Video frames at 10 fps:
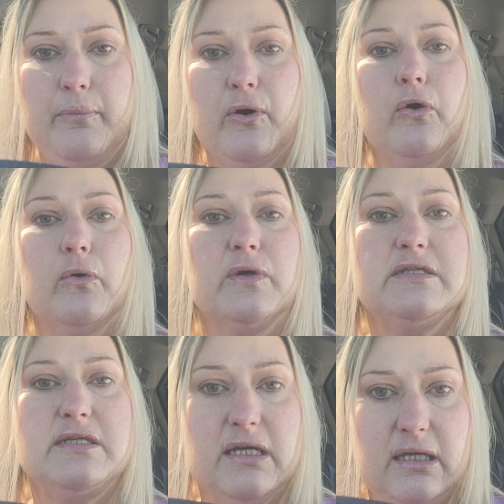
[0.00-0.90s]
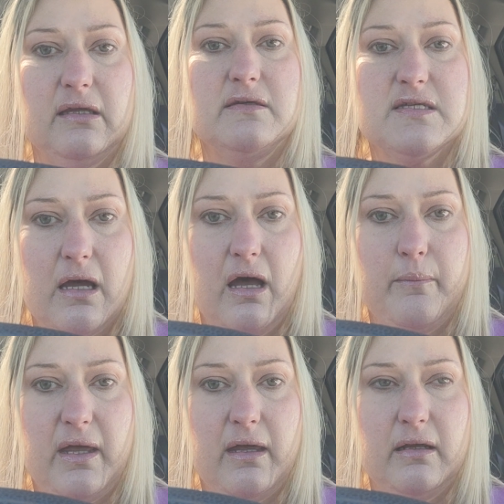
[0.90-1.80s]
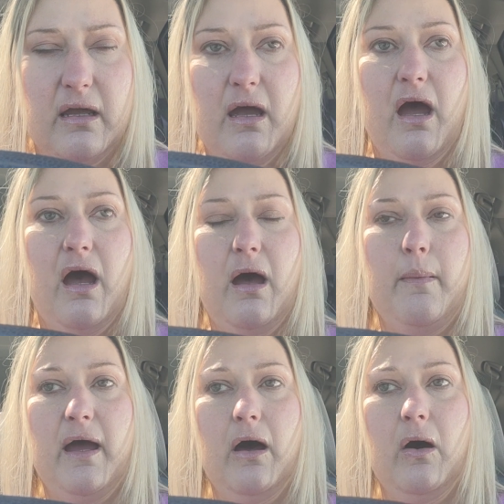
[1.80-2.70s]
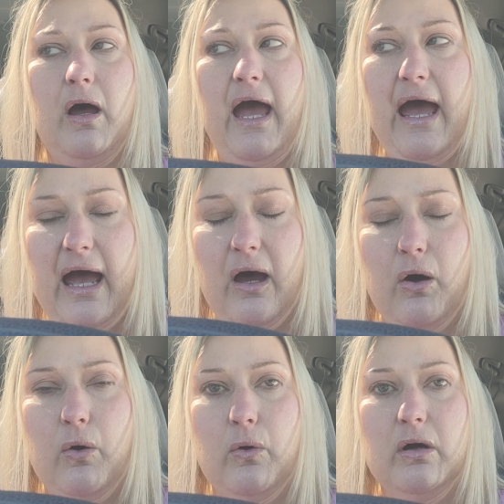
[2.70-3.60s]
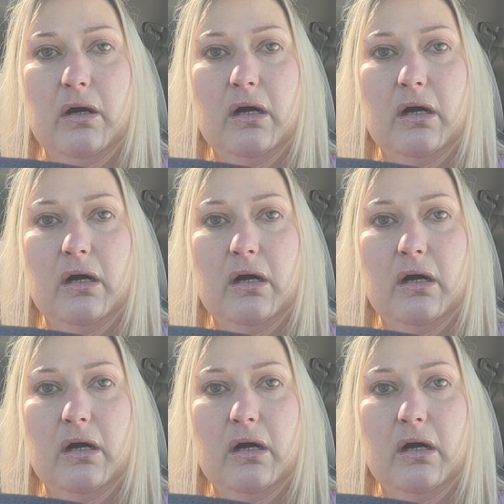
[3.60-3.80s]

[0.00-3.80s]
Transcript: her ridiculous comment about how